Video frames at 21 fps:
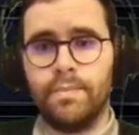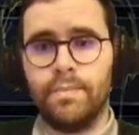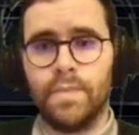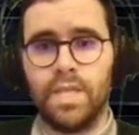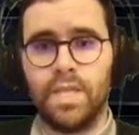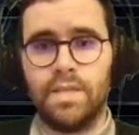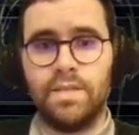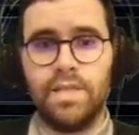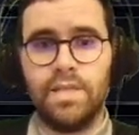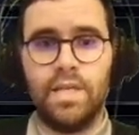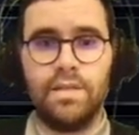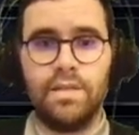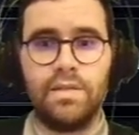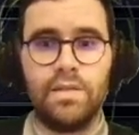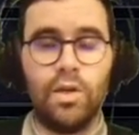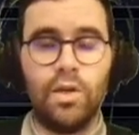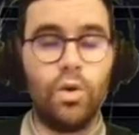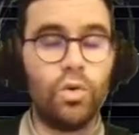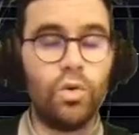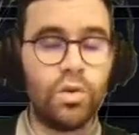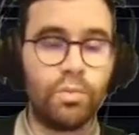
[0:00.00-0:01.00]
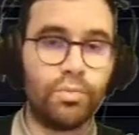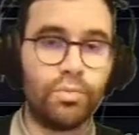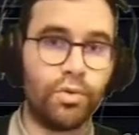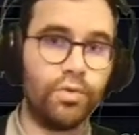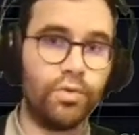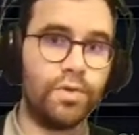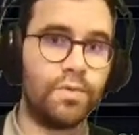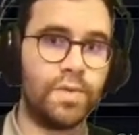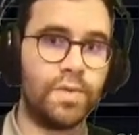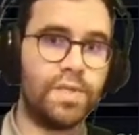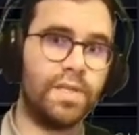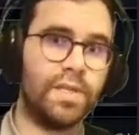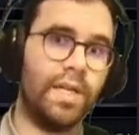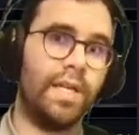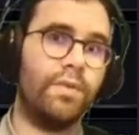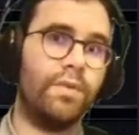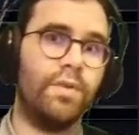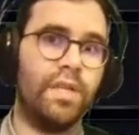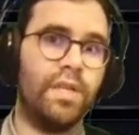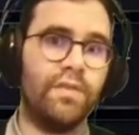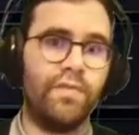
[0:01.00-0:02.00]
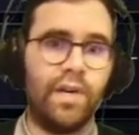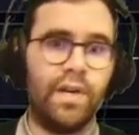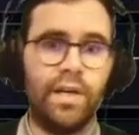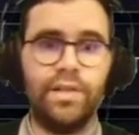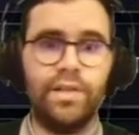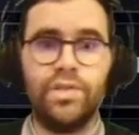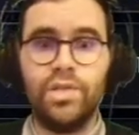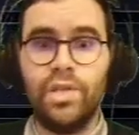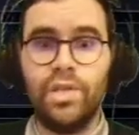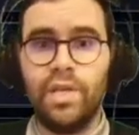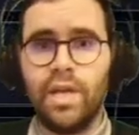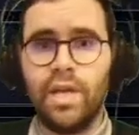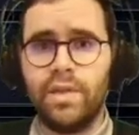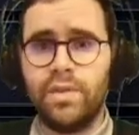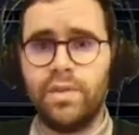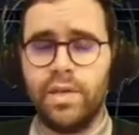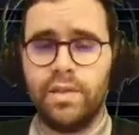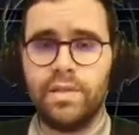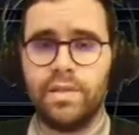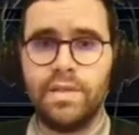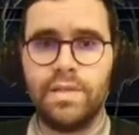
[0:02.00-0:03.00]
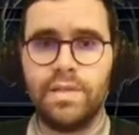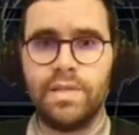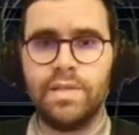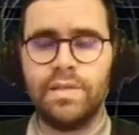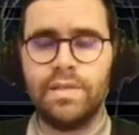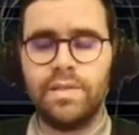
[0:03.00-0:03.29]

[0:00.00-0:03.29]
Since the whole approach was to get rid of RNG, I think this is